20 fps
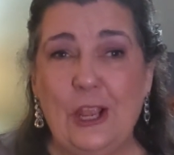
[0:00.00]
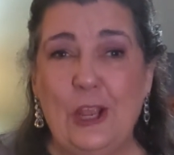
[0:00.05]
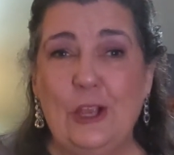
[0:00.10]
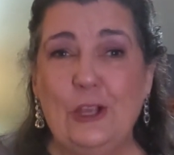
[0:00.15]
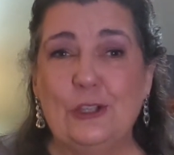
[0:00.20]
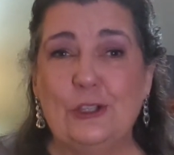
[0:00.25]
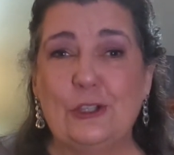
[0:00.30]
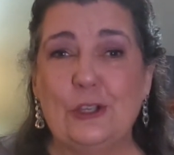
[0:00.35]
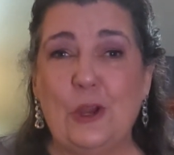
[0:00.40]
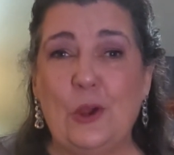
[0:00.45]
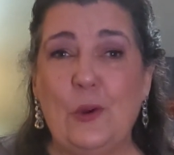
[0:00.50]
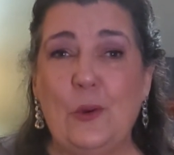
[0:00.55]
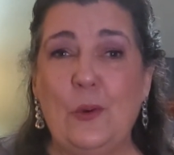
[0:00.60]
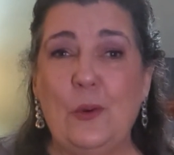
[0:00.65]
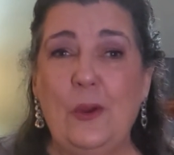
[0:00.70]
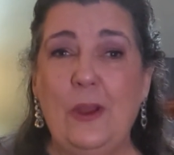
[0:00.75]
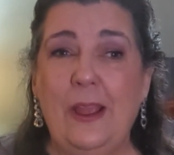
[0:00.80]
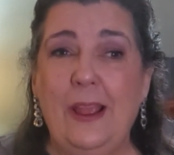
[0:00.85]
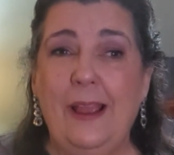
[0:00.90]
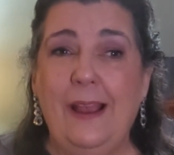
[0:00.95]
So
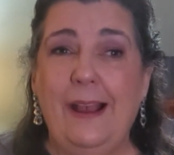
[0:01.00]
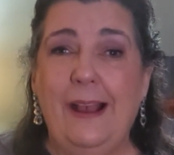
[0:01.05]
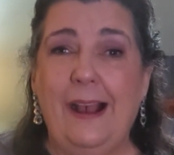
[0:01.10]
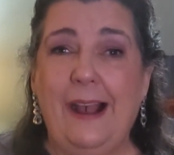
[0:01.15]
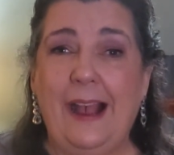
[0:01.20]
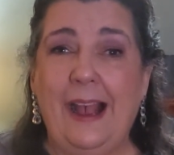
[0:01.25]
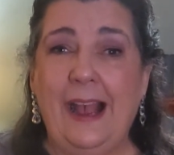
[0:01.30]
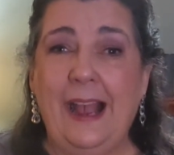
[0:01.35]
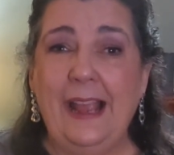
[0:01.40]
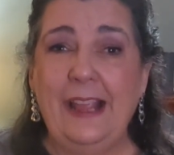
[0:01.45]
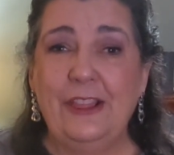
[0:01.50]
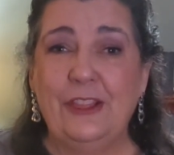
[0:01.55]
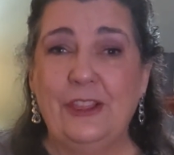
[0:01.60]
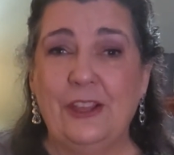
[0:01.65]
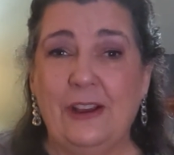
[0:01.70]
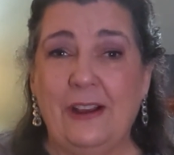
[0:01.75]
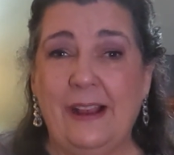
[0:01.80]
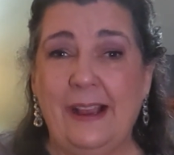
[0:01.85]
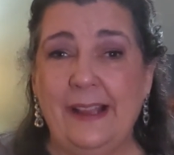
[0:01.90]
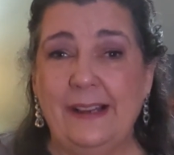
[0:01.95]
I
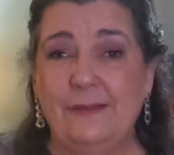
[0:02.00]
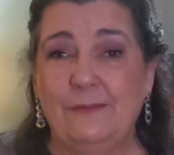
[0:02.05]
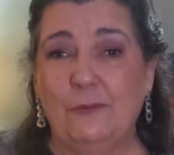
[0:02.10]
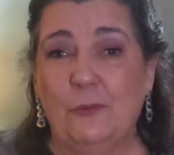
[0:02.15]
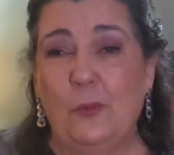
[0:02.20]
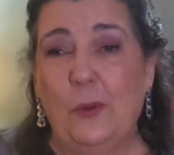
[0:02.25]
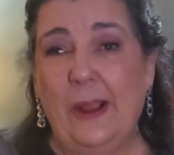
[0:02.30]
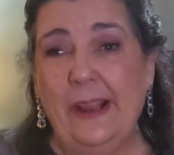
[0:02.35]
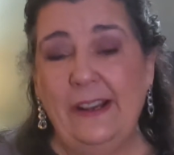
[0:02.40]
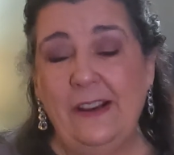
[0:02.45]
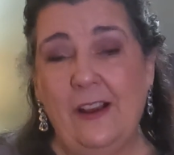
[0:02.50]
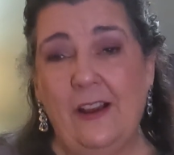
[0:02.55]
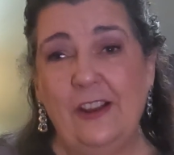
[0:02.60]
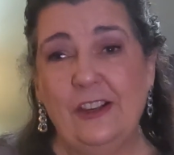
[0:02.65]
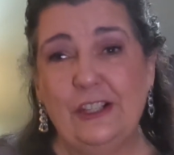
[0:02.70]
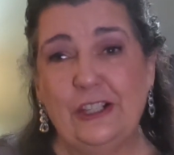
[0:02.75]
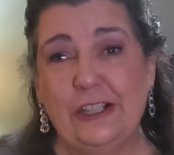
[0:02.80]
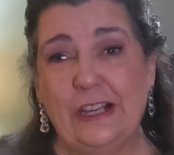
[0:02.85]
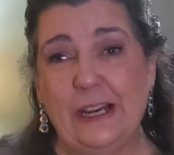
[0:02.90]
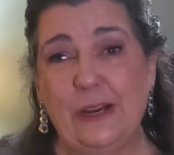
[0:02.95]
thought, why not
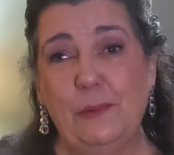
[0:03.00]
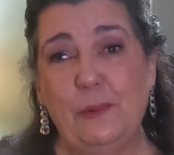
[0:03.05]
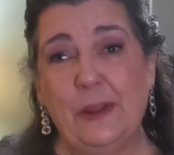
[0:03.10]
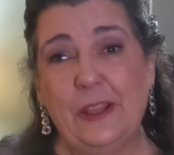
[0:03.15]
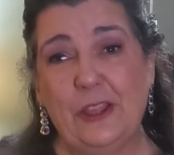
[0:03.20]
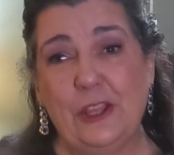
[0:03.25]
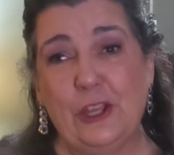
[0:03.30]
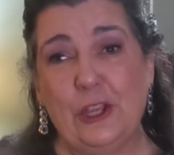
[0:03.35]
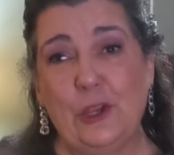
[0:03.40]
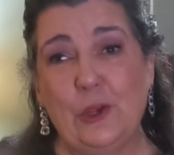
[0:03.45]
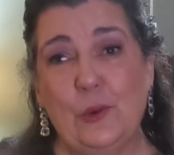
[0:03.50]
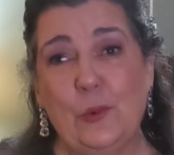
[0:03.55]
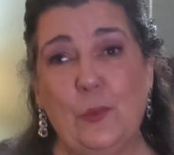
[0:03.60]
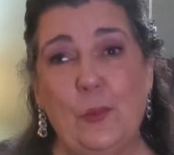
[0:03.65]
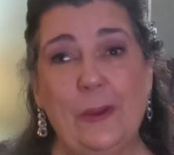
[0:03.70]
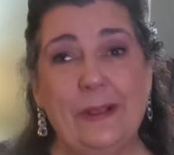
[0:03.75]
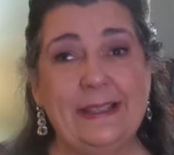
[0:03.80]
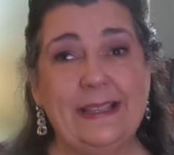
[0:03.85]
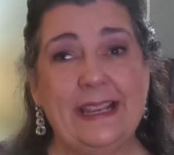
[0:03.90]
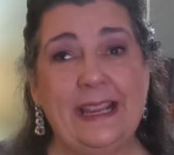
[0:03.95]
share with you
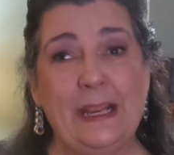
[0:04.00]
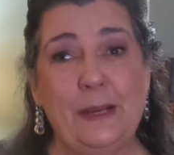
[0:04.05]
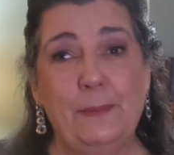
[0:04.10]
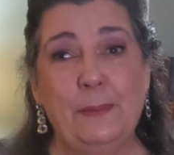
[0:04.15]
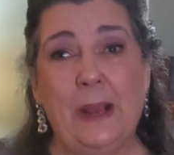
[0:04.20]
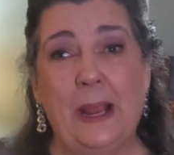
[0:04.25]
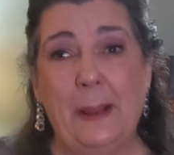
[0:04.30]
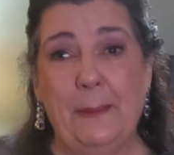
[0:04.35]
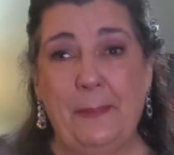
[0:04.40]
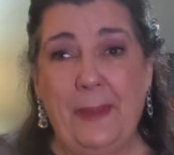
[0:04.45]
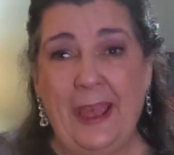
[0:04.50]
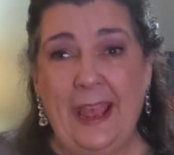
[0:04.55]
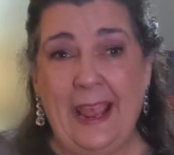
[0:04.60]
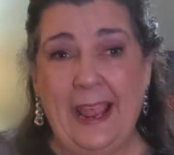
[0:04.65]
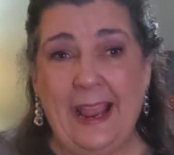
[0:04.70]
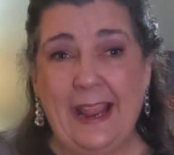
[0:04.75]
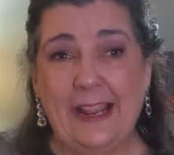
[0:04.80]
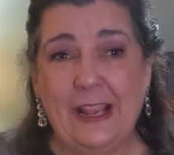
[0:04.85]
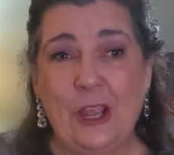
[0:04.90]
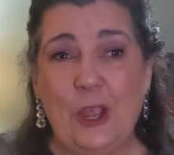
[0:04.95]
what's in my
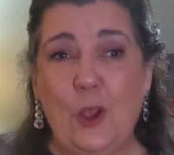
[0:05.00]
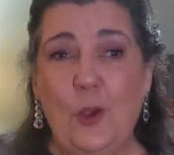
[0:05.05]
bag?